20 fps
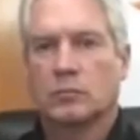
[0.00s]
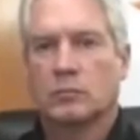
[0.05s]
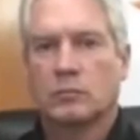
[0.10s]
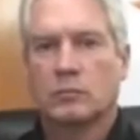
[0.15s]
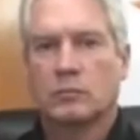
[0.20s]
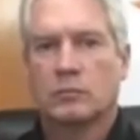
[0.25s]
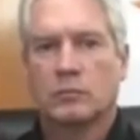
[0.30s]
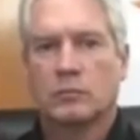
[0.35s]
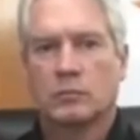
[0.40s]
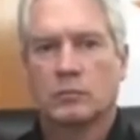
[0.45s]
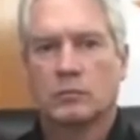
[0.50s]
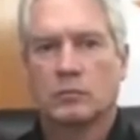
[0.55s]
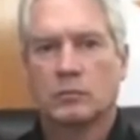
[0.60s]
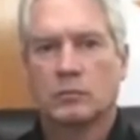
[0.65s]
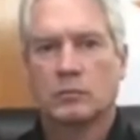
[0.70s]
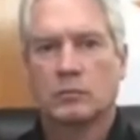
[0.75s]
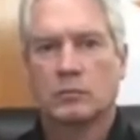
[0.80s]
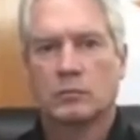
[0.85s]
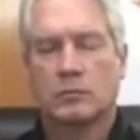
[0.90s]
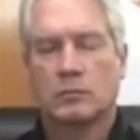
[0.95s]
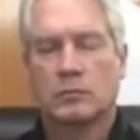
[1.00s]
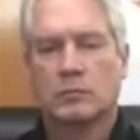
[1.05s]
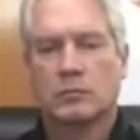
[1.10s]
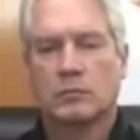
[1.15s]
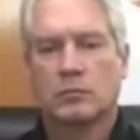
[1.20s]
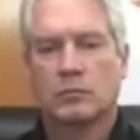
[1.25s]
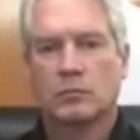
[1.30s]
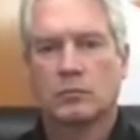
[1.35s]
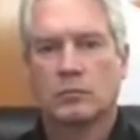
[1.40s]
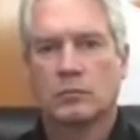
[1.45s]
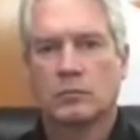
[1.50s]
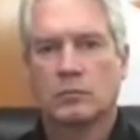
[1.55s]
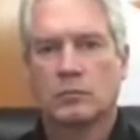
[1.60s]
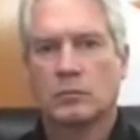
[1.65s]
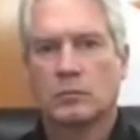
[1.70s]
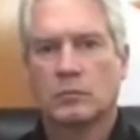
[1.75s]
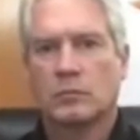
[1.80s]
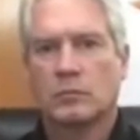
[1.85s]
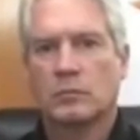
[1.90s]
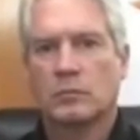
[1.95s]

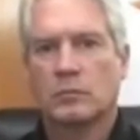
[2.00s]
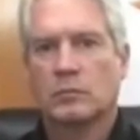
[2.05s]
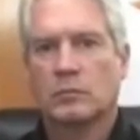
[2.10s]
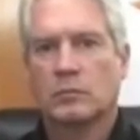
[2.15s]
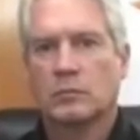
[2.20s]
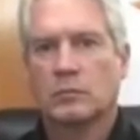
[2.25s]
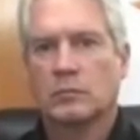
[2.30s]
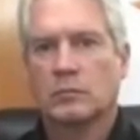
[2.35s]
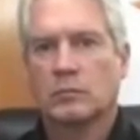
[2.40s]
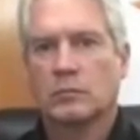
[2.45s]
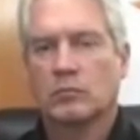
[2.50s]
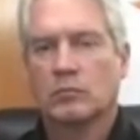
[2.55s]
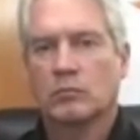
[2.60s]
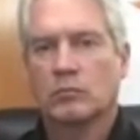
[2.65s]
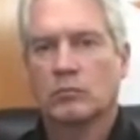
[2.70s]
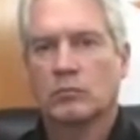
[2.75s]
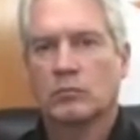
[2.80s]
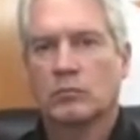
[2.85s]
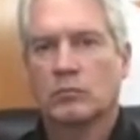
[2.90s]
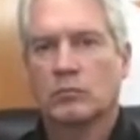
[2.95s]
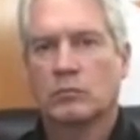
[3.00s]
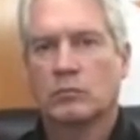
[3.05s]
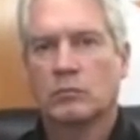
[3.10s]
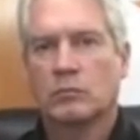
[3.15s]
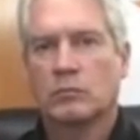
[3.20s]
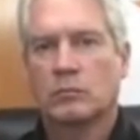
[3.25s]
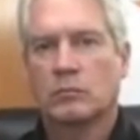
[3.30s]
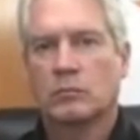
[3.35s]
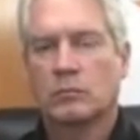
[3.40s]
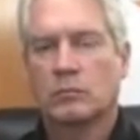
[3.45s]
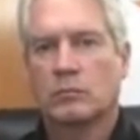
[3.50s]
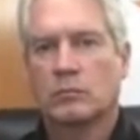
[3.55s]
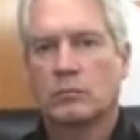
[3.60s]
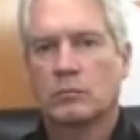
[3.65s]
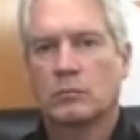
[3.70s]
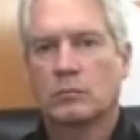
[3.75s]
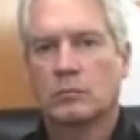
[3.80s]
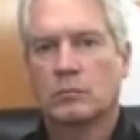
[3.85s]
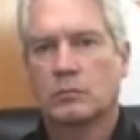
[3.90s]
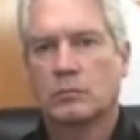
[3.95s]

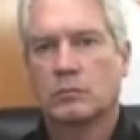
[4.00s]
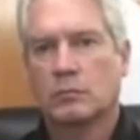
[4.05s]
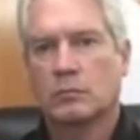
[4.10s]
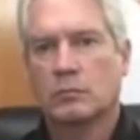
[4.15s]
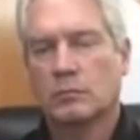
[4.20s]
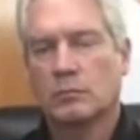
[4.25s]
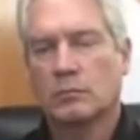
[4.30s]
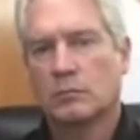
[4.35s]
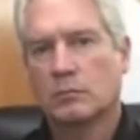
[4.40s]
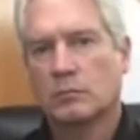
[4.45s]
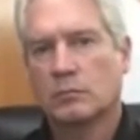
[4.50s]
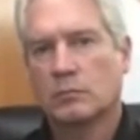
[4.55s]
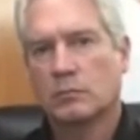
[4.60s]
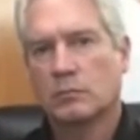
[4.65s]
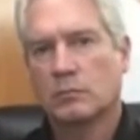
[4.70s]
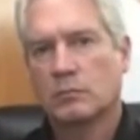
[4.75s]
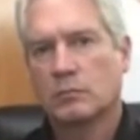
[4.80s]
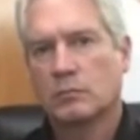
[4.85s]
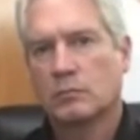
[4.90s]
The person shown says nothing.